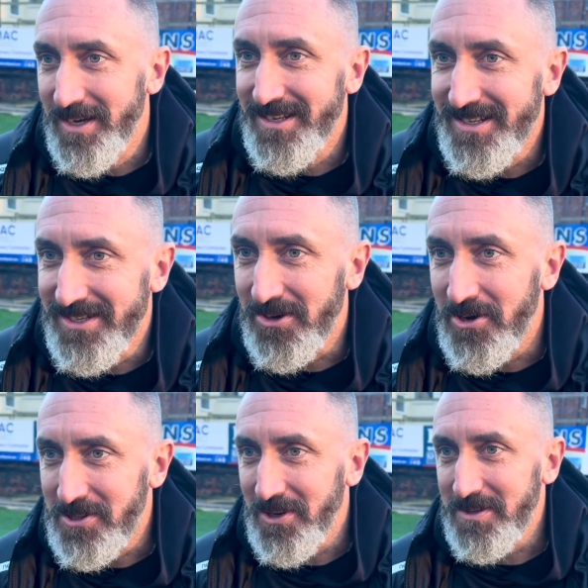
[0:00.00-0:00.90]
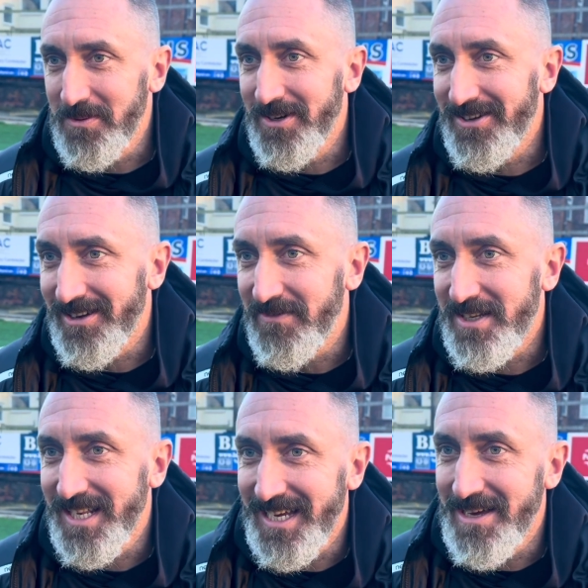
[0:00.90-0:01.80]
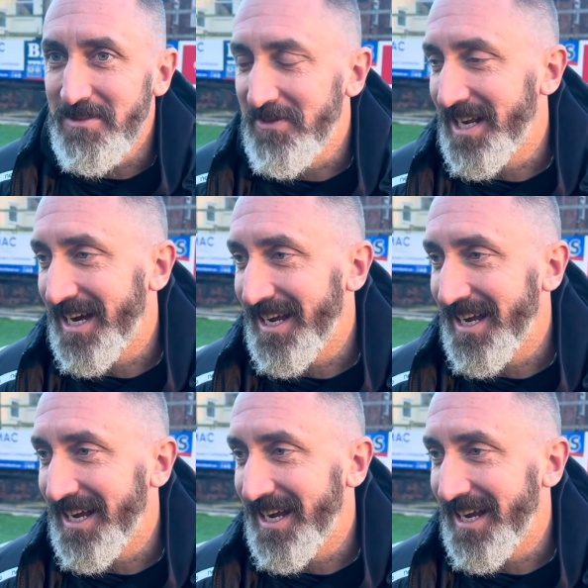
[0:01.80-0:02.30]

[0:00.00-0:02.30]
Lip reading: and going to hospital after the game the other night,